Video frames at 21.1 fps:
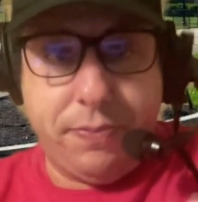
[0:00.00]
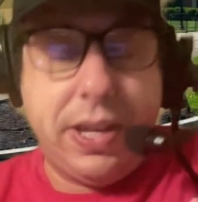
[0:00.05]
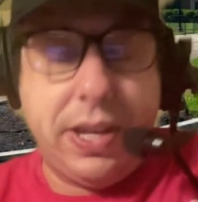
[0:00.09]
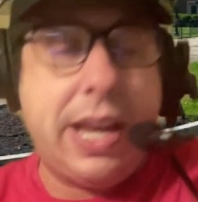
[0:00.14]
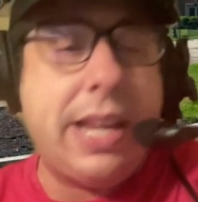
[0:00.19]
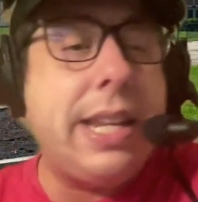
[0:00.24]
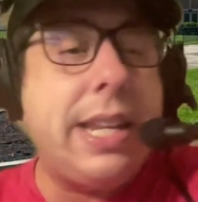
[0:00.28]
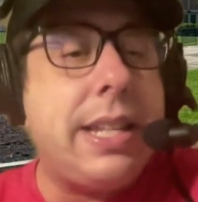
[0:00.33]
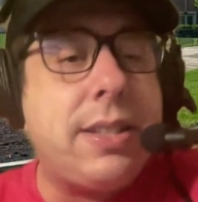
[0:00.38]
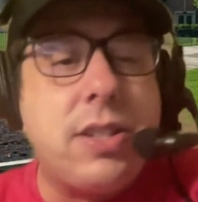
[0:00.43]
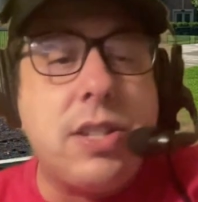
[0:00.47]

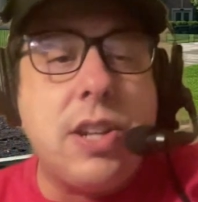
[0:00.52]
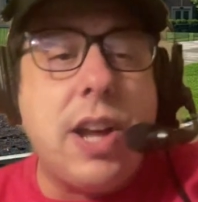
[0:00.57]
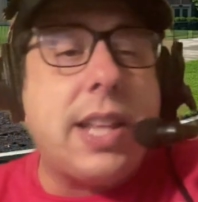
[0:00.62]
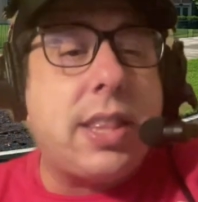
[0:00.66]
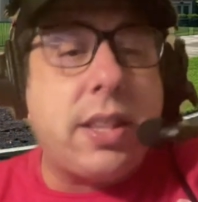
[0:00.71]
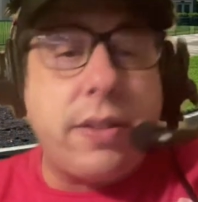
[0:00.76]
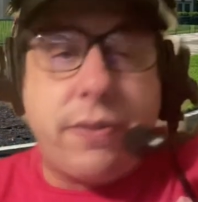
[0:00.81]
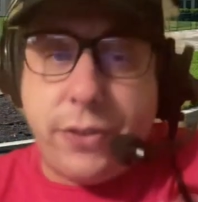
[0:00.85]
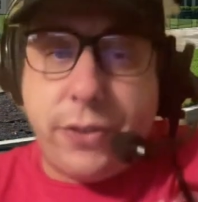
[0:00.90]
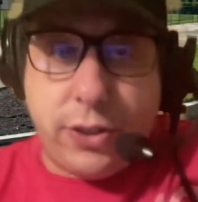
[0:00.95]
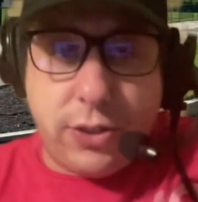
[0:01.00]
And it's not
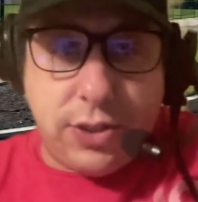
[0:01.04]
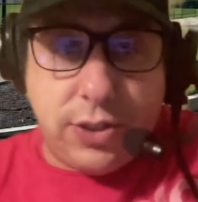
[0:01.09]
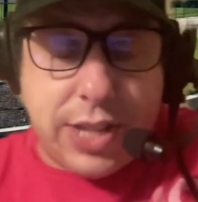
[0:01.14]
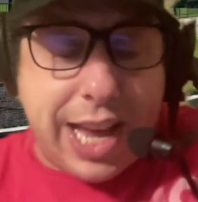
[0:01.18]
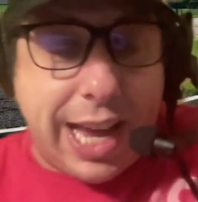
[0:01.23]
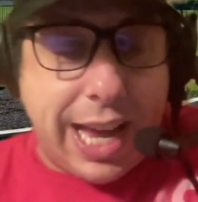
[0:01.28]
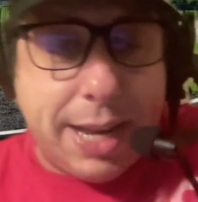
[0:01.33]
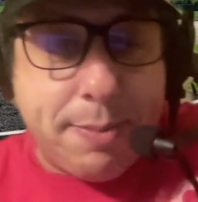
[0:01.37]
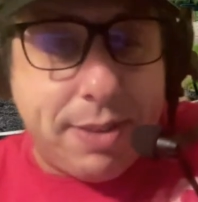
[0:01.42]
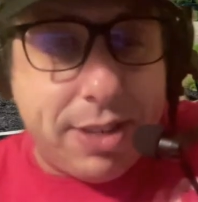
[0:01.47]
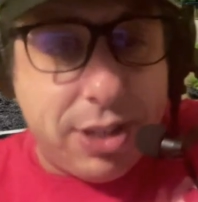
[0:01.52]
the first
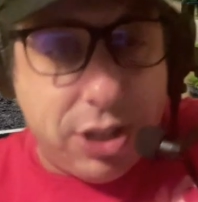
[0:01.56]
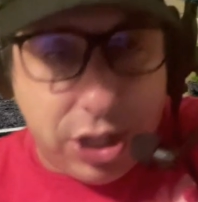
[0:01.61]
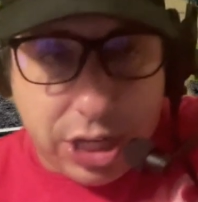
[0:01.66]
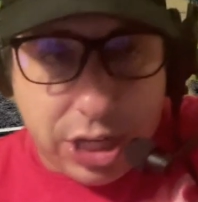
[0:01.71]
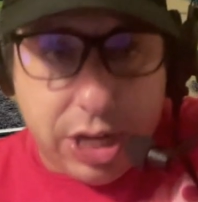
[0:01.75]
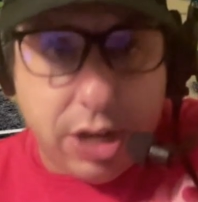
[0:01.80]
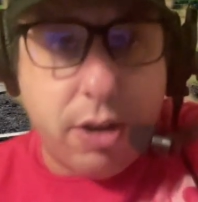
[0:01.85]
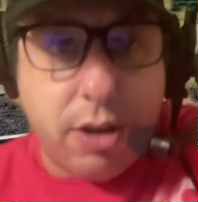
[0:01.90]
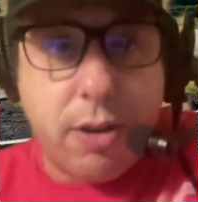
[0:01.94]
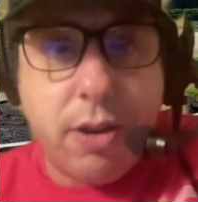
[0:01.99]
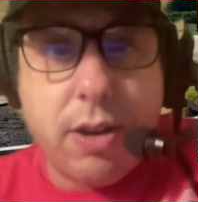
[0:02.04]
time this
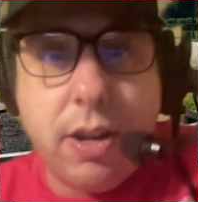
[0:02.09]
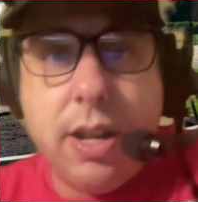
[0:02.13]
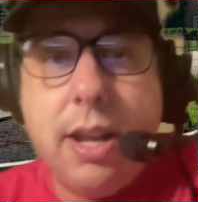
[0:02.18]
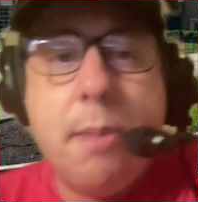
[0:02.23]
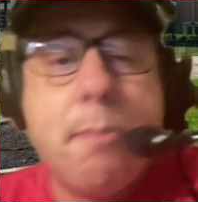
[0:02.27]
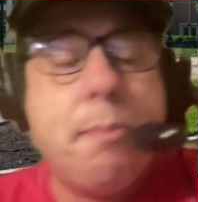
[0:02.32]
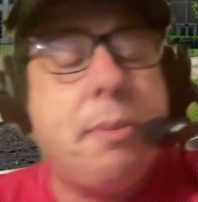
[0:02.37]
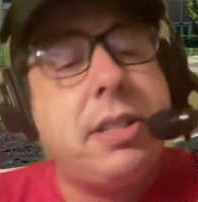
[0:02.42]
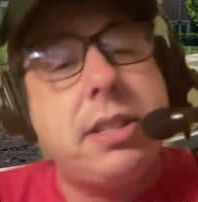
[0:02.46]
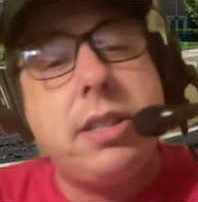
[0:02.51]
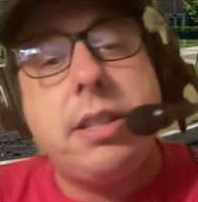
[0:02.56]
year,
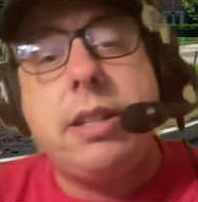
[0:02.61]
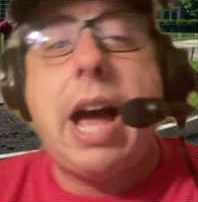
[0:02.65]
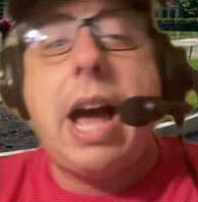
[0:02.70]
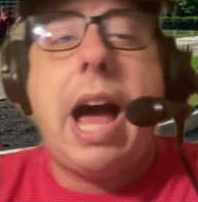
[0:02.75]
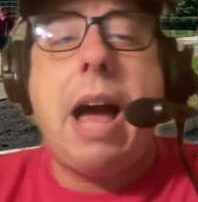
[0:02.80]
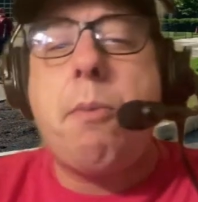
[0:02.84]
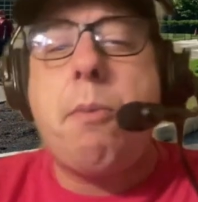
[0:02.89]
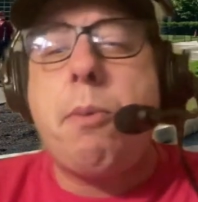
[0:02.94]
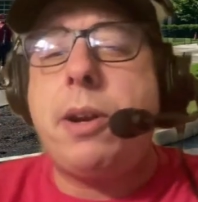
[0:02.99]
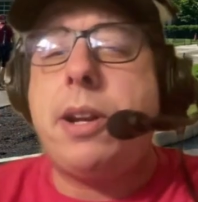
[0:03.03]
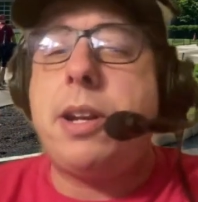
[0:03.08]
but
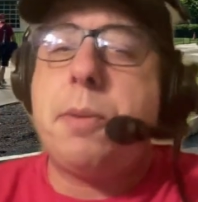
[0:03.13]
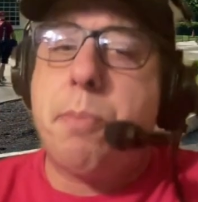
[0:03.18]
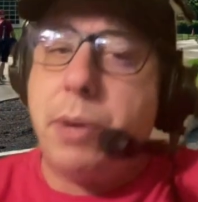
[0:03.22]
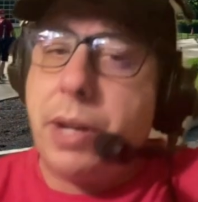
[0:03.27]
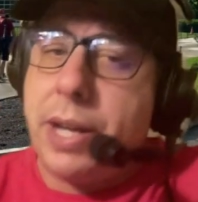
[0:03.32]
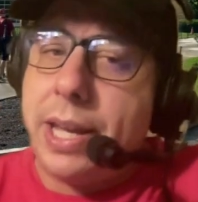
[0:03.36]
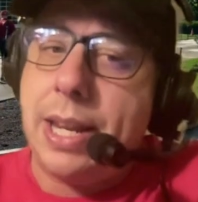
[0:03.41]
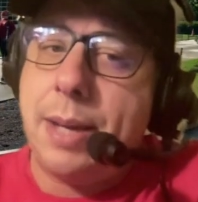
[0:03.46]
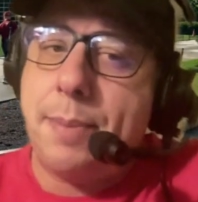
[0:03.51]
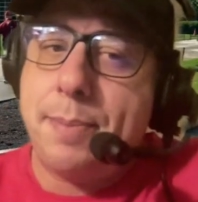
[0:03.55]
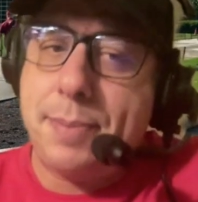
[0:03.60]
I wanted to bring
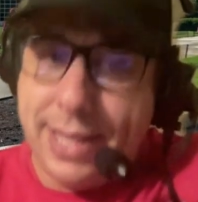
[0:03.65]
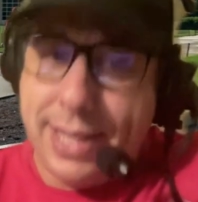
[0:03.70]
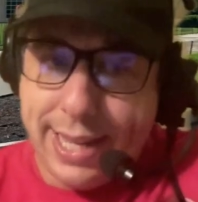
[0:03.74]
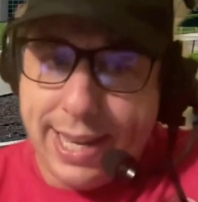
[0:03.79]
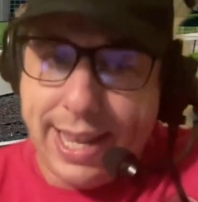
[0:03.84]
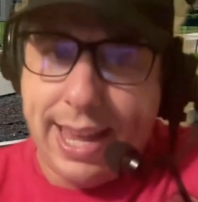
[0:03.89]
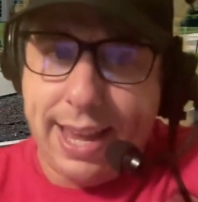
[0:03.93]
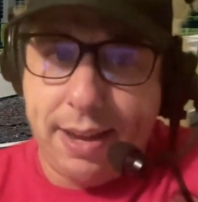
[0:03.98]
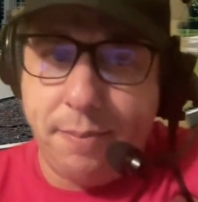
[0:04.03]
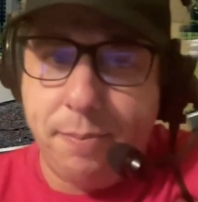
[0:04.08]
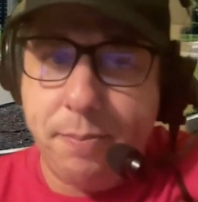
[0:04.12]
it up
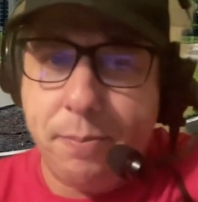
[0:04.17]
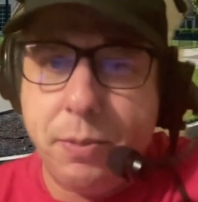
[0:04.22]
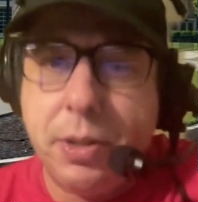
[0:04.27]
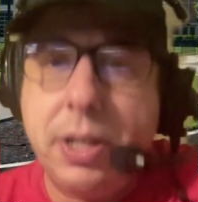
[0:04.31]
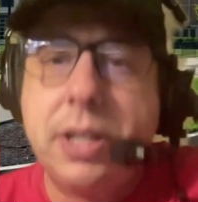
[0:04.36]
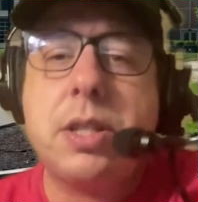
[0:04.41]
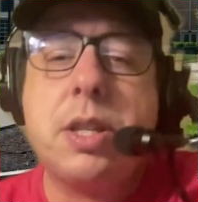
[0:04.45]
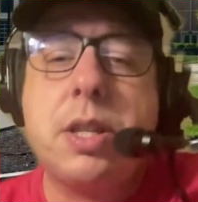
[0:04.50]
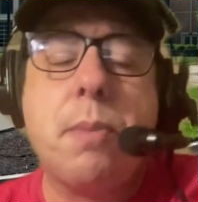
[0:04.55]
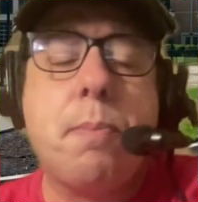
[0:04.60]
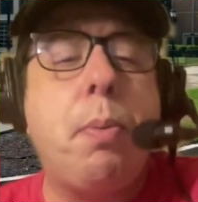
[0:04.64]
today
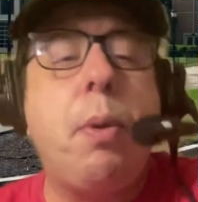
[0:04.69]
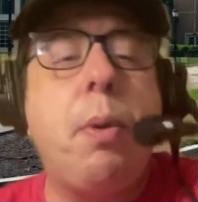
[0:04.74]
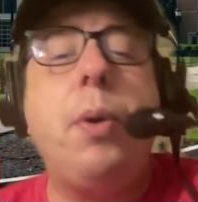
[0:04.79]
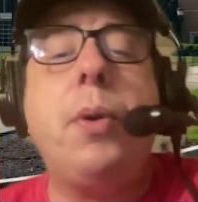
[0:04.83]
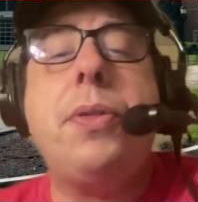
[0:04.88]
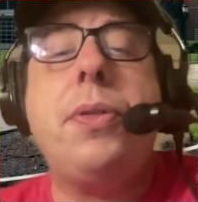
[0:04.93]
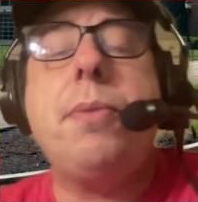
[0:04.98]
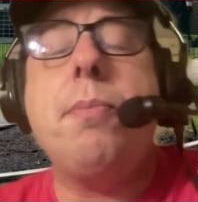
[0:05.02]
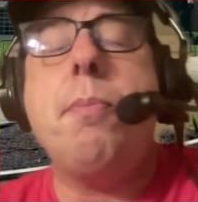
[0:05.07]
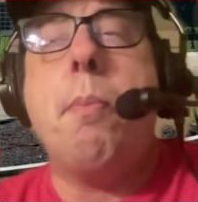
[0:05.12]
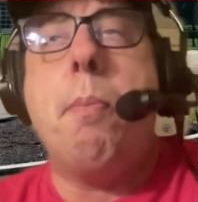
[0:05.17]
because they're
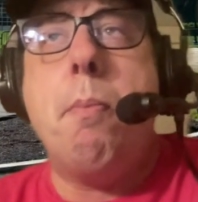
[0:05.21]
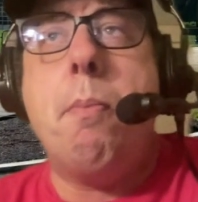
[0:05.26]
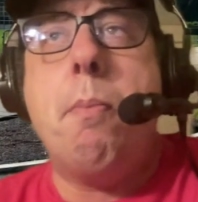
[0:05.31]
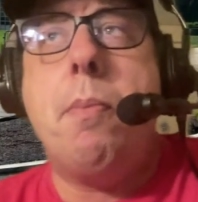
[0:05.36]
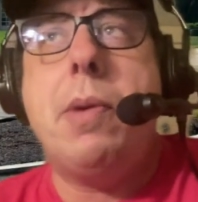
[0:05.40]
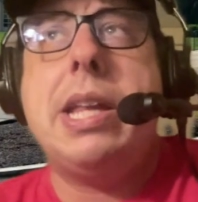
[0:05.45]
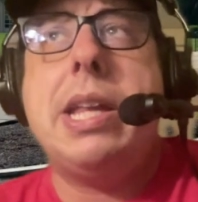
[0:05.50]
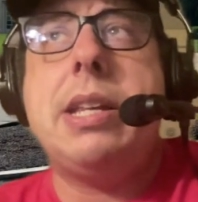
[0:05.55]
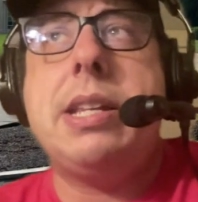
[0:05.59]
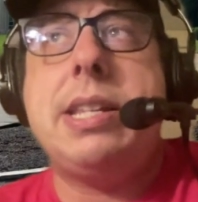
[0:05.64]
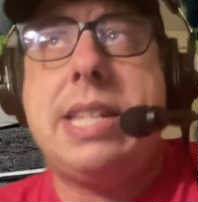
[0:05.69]
both
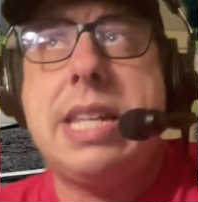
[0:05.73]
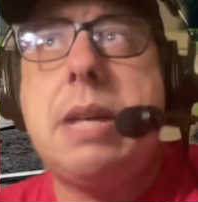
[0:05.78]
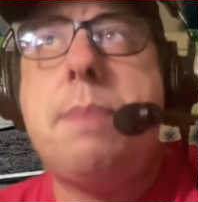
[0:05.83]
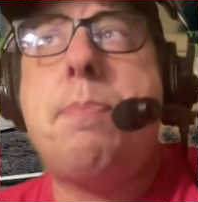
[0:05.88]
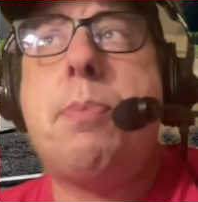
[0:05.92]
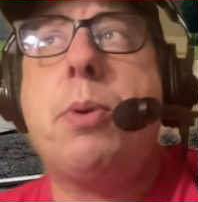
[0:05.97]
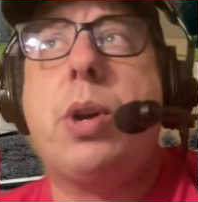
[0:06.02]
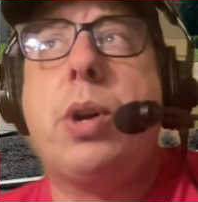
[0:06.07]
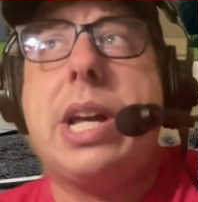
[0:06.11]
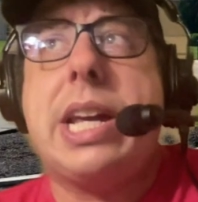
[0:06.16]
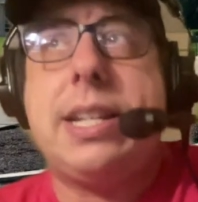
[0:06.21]

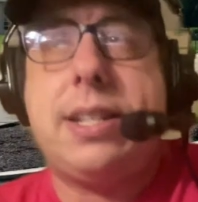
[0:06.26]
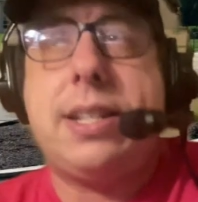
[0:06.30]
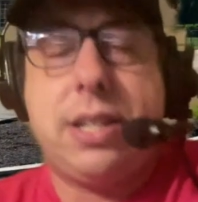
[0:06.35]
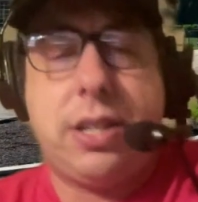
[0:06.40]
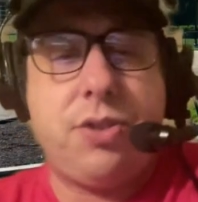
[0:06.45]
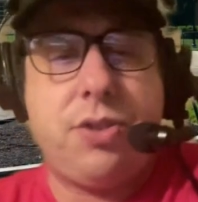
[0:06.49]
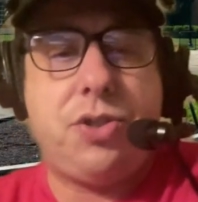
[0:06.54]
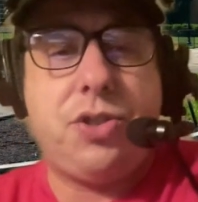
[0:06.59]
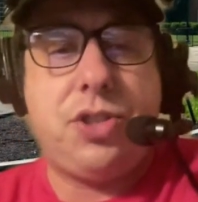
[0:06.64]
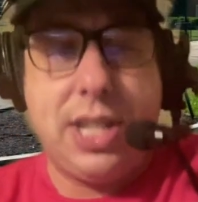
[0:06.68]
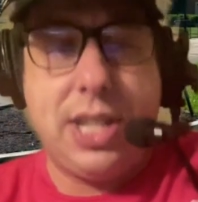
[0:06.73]
deeper into
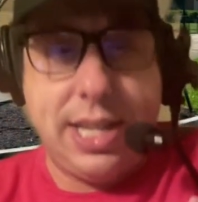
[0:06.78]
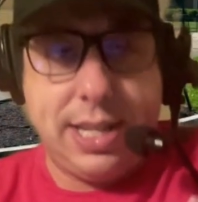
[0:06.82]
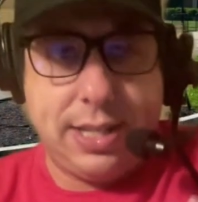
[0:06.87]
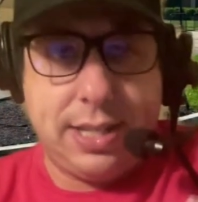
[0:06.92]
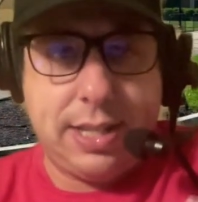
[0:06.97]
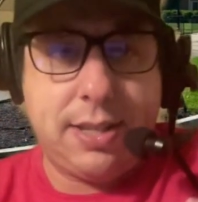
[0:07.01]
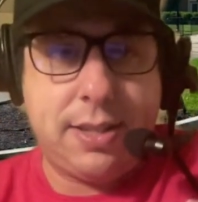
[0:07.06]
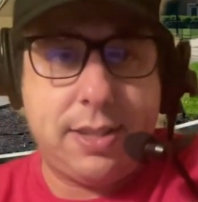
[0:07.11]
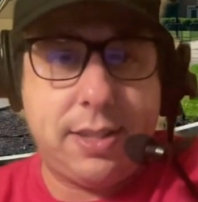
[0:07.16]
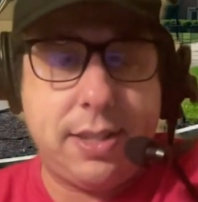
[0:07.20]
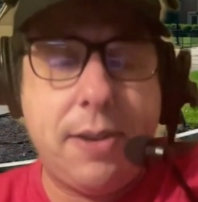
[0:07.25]
their
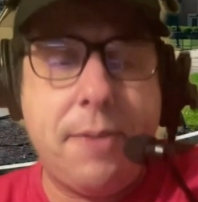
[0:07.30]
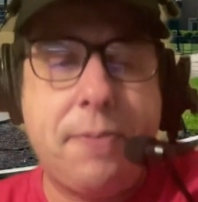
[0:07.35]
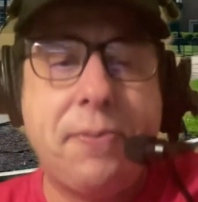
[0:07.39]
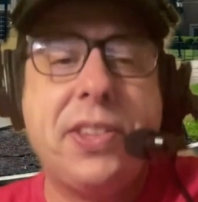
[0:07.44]
seasons,